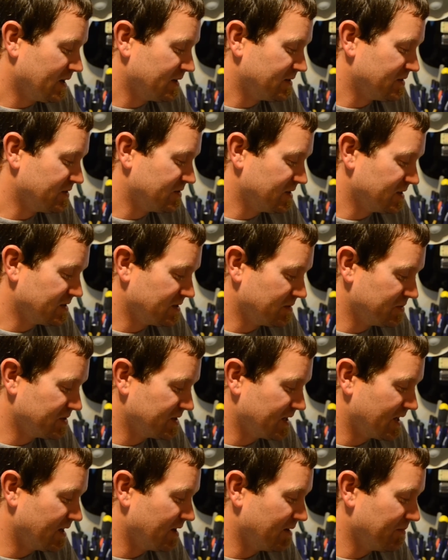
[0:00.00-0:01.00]
to system
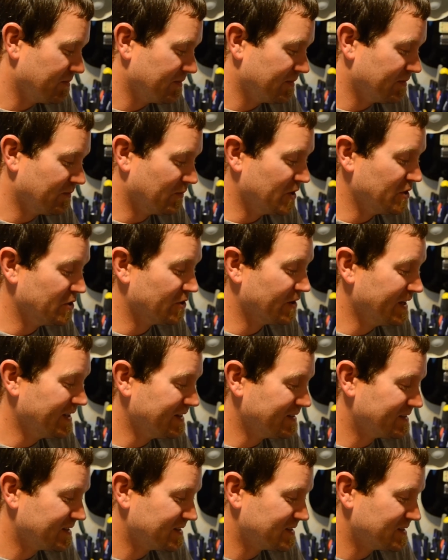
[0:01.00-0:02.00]
setup. And when you're
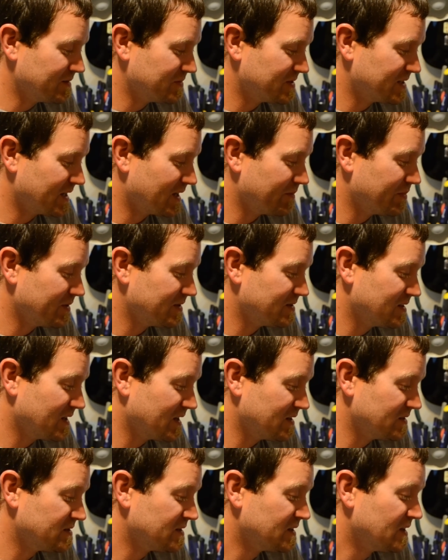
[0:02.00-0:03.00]
in system setup, it
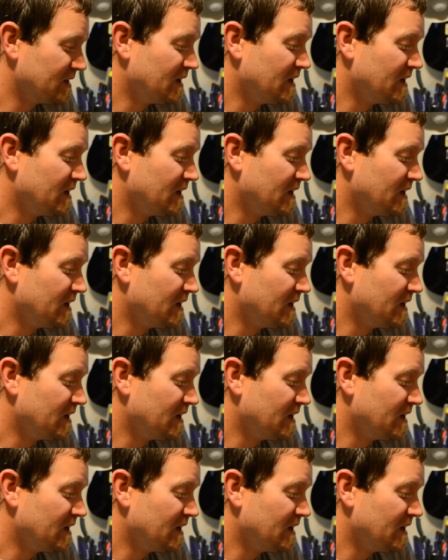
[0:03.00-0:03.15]
says,